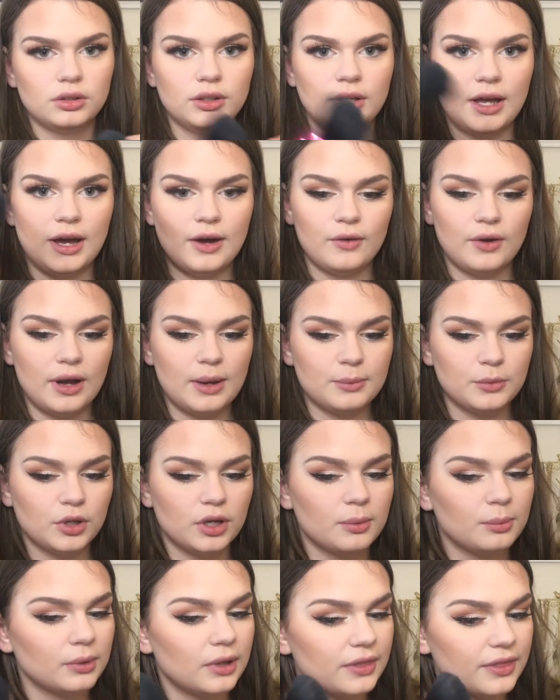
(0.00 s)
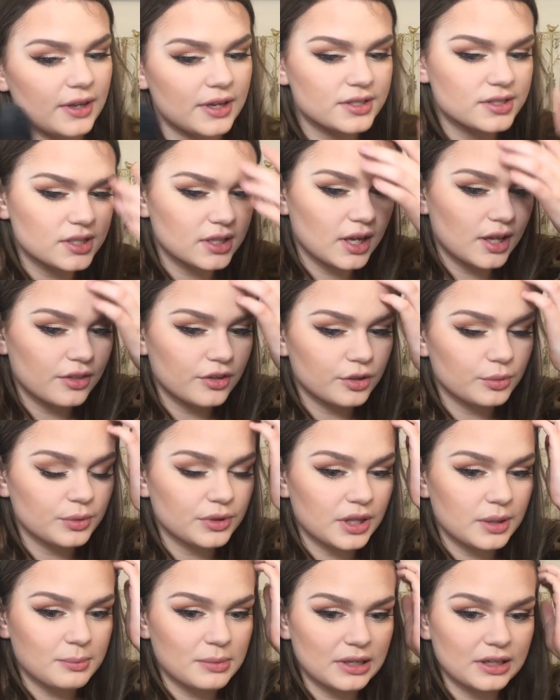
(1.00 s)
Now I'm going to blend that together
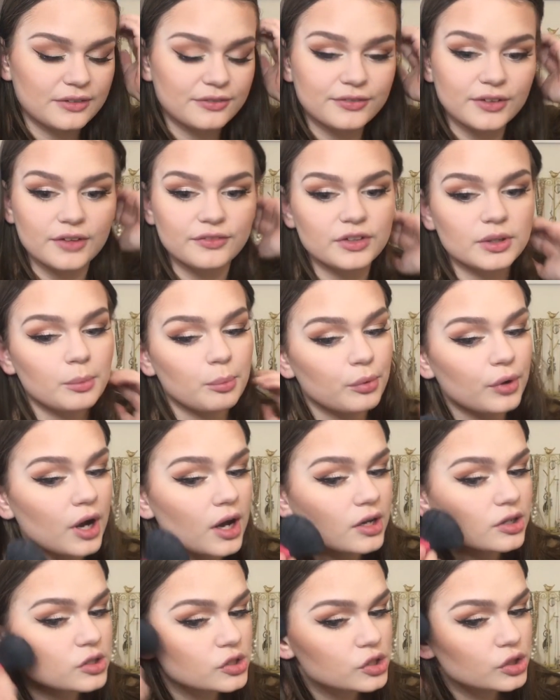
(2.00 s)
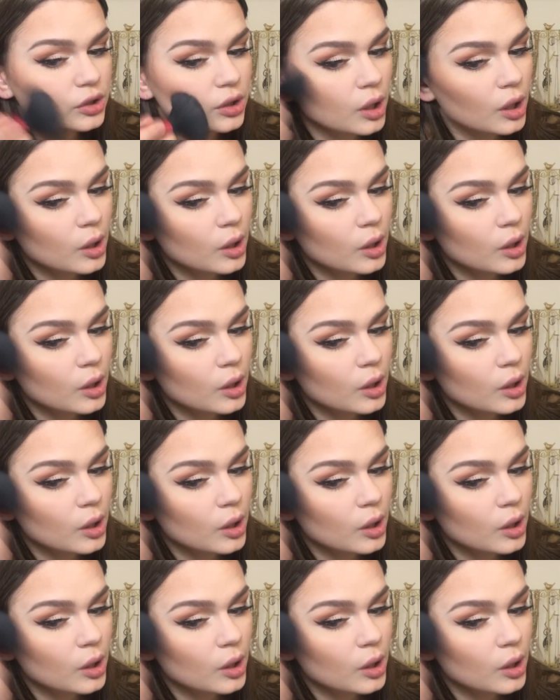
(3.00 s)
with a big fluffy brush.